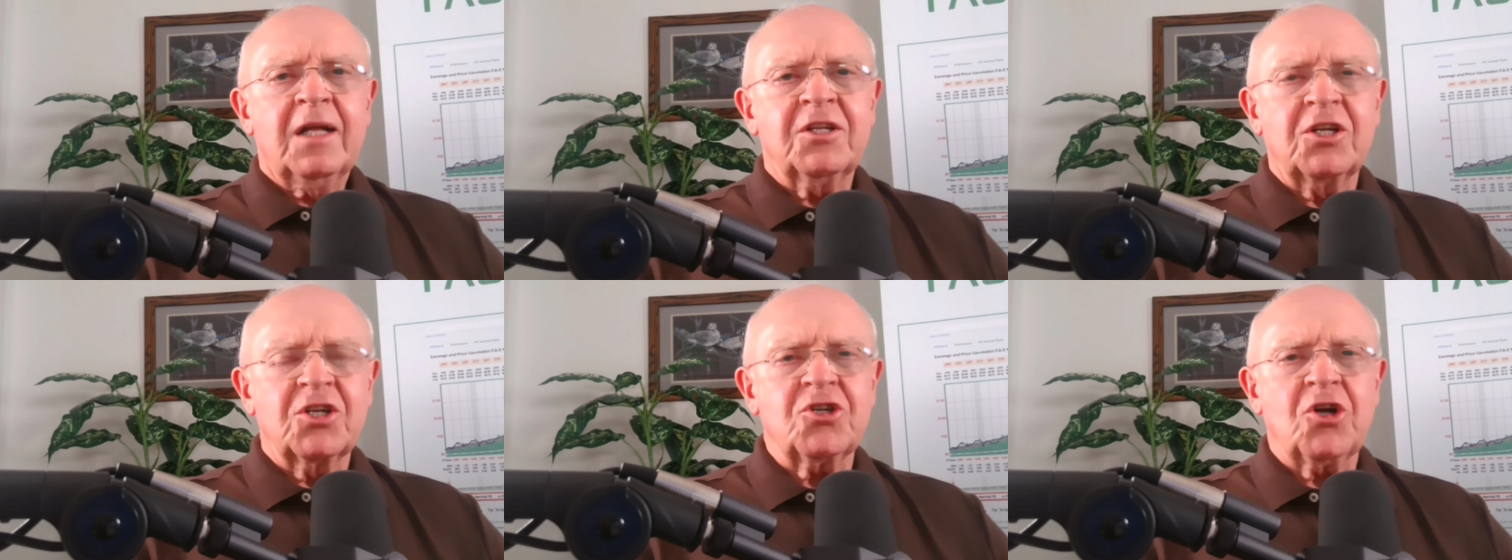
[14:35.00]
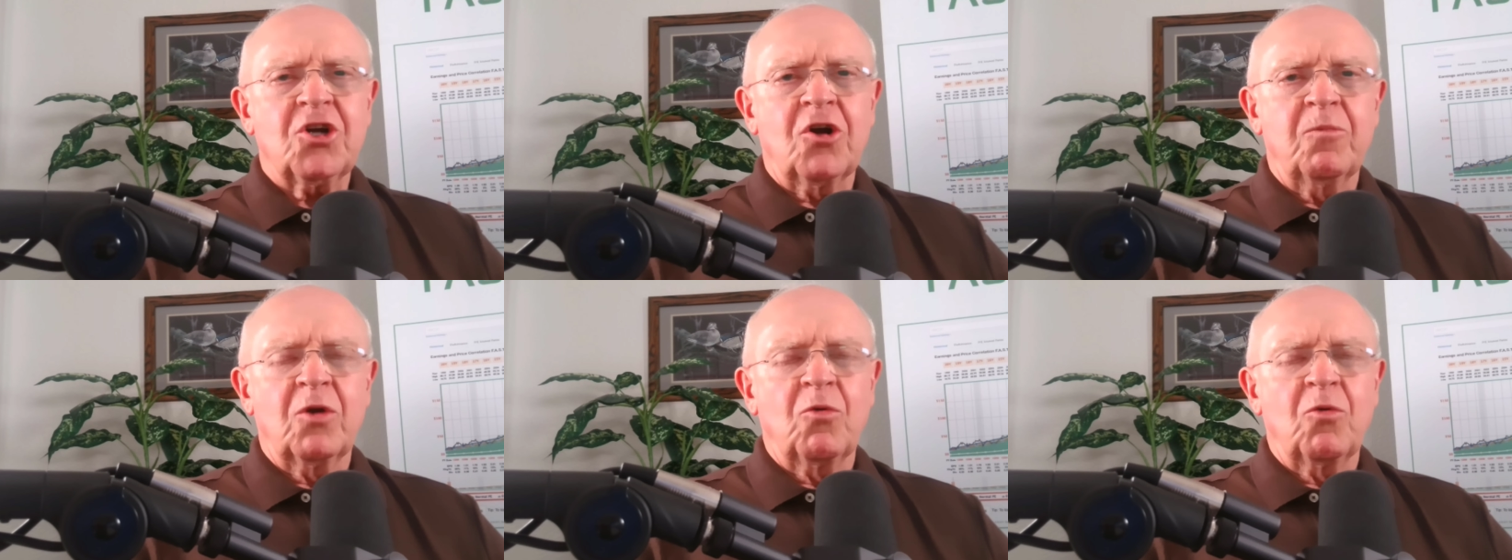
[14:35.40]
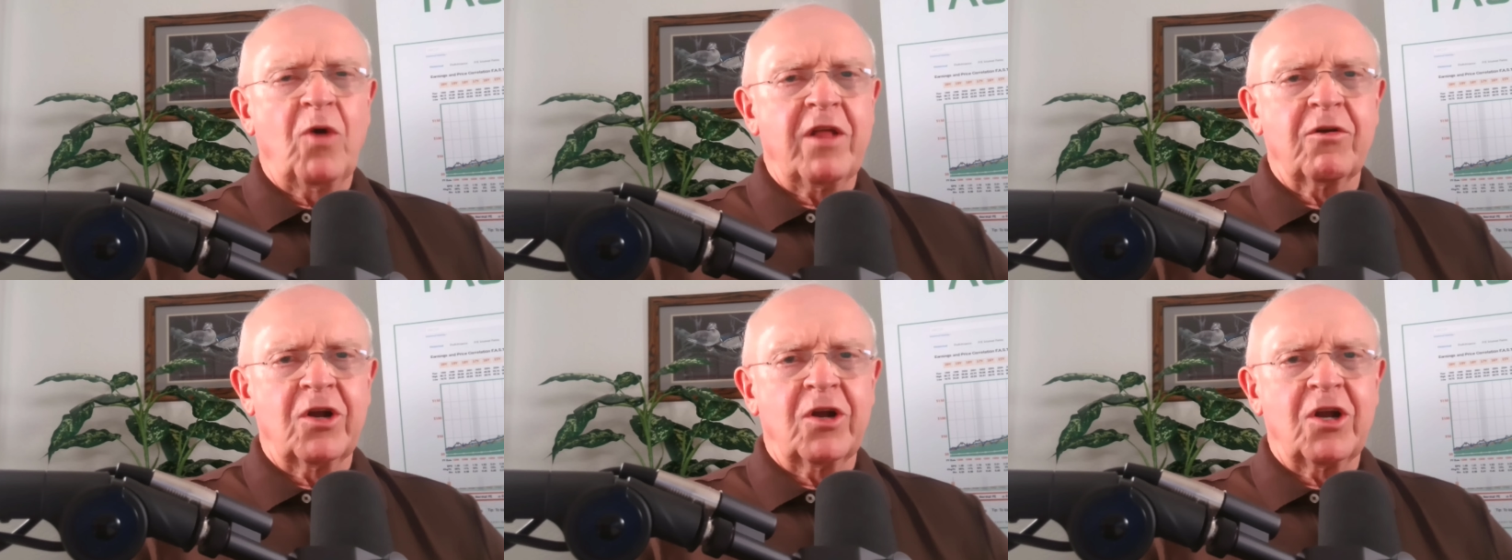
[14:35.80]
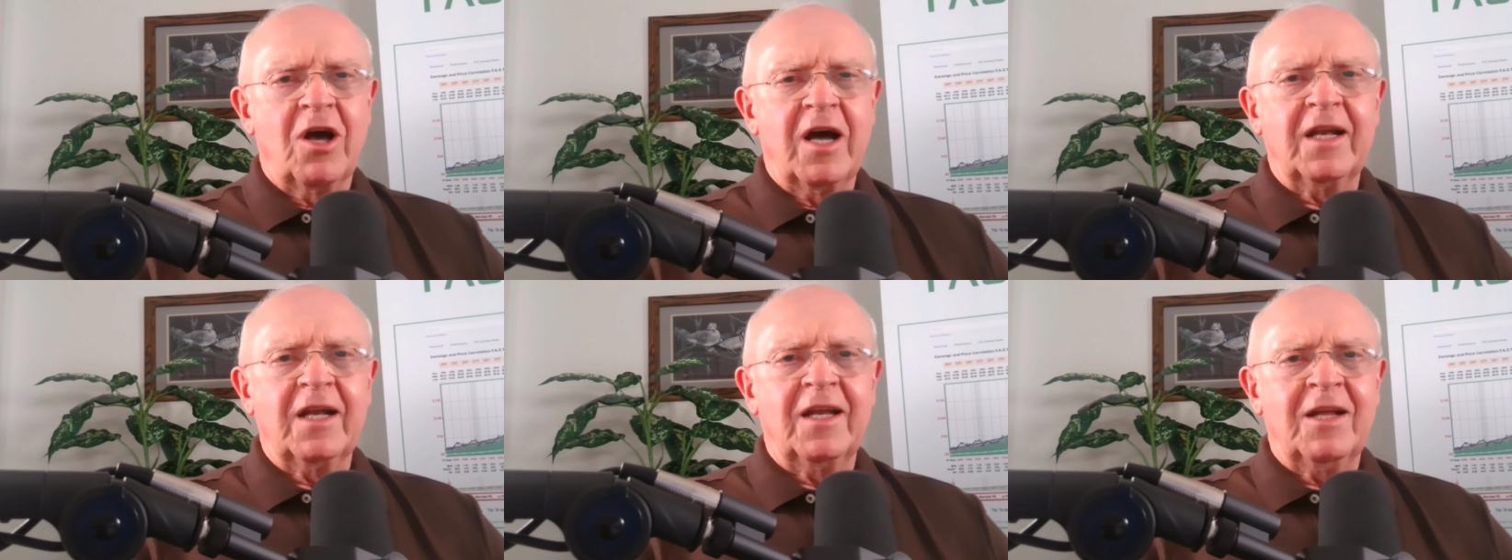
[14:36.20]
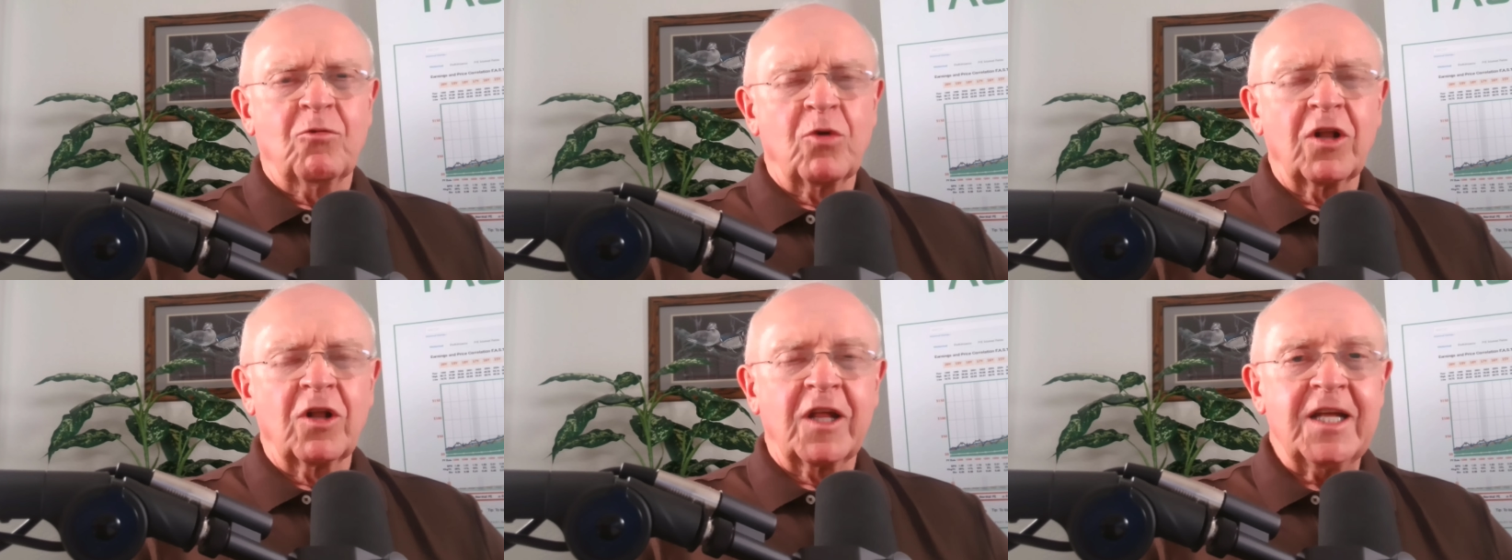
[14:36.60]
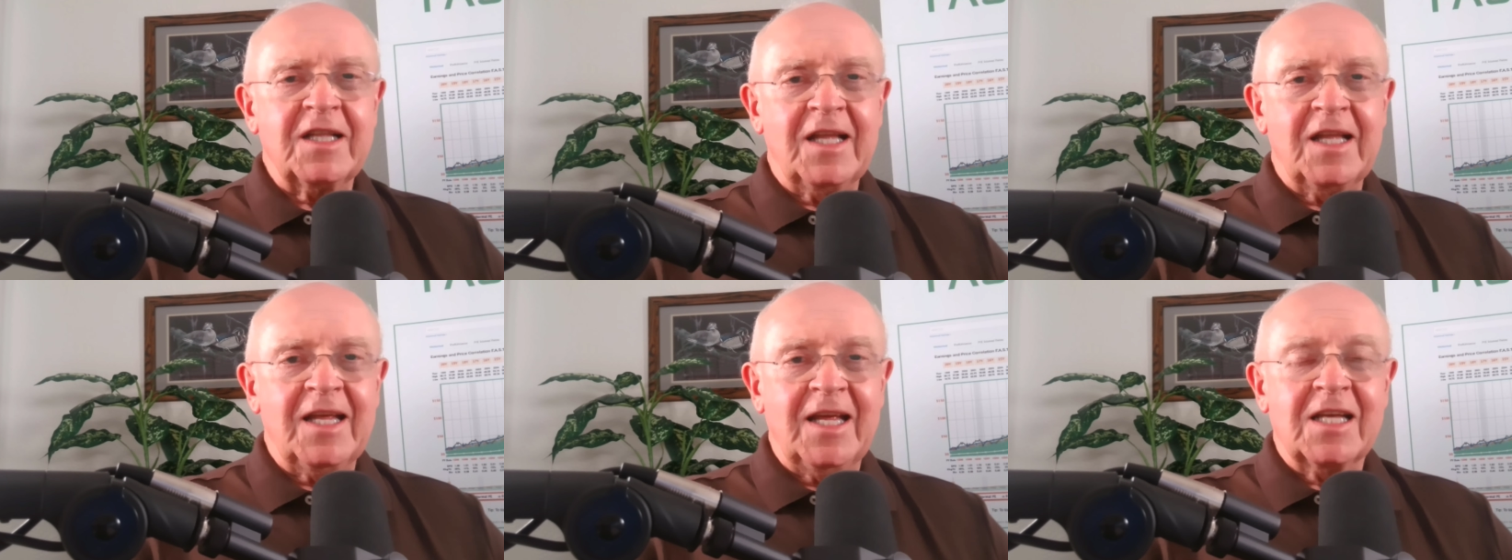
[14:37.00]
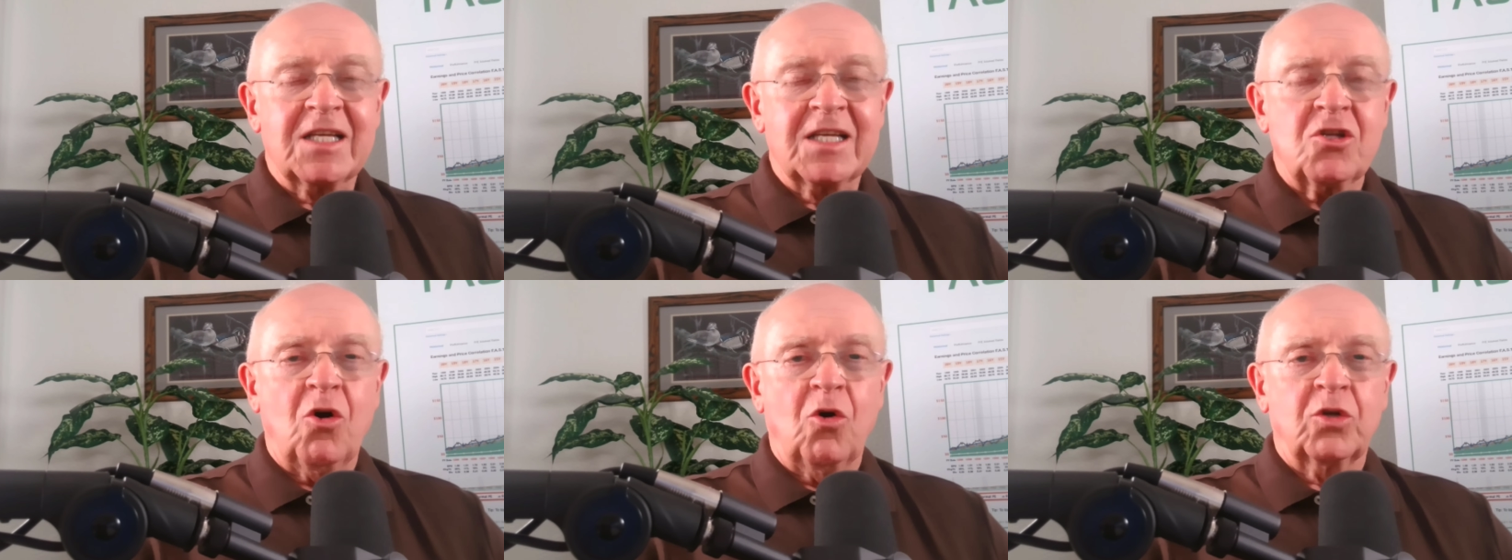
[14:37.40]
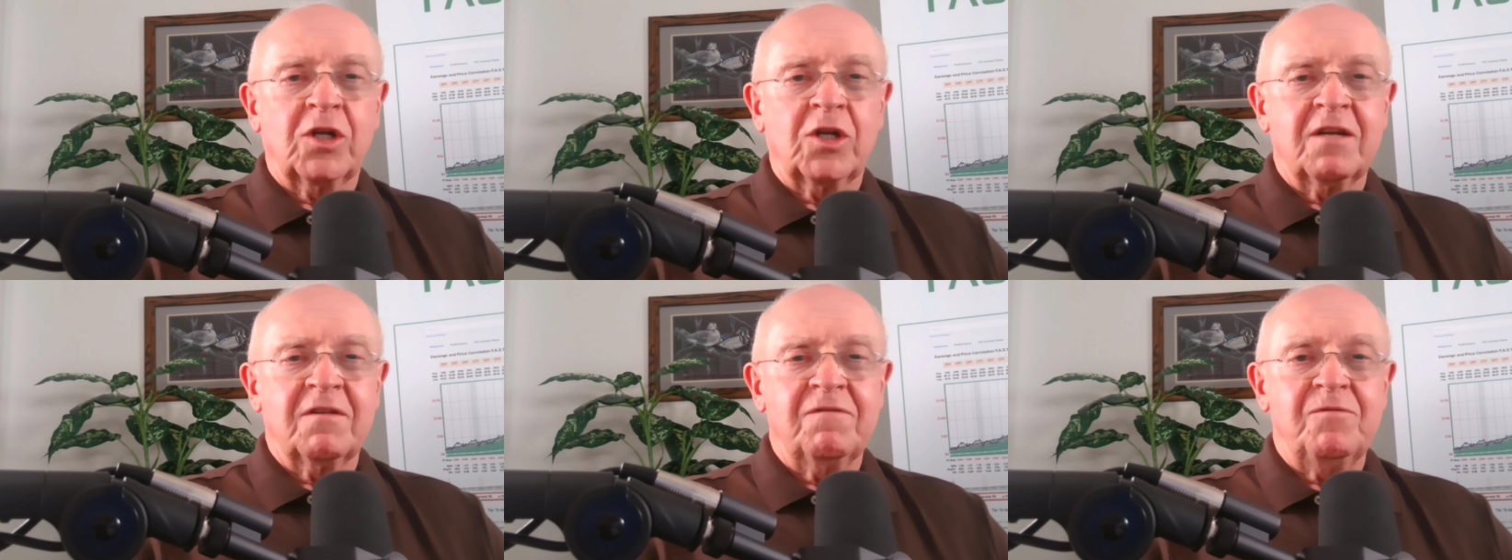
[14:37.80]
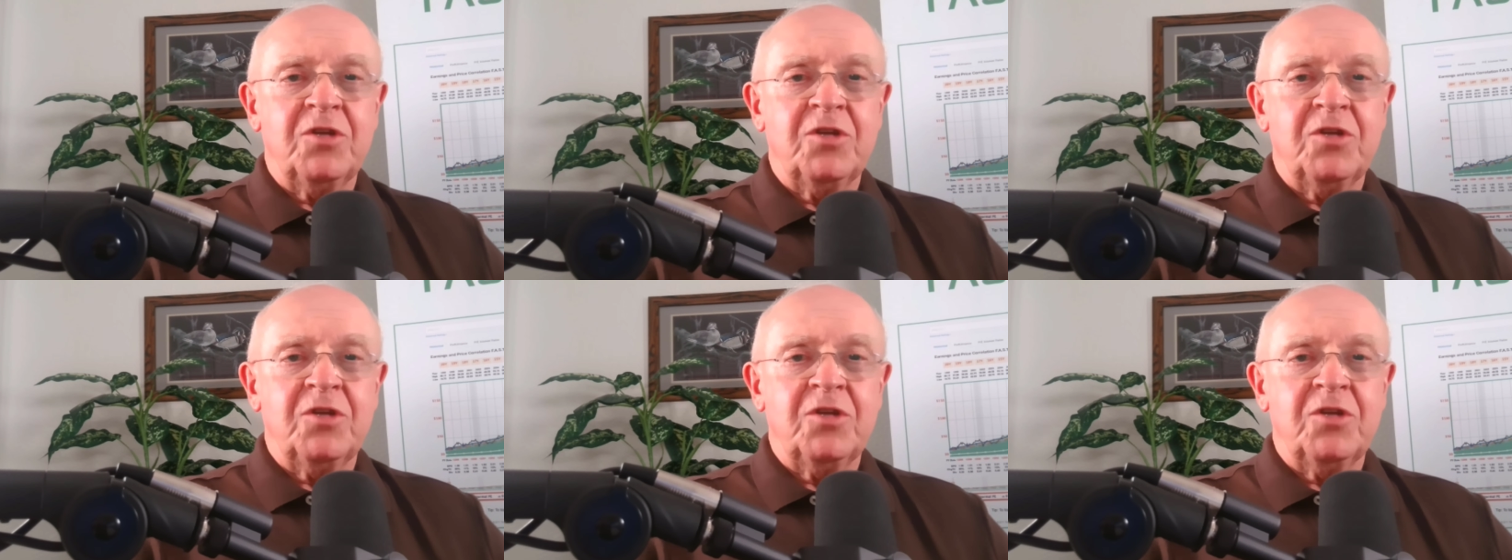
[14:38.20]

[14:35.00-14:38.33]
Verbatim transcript: to determine whether or not it really is holding,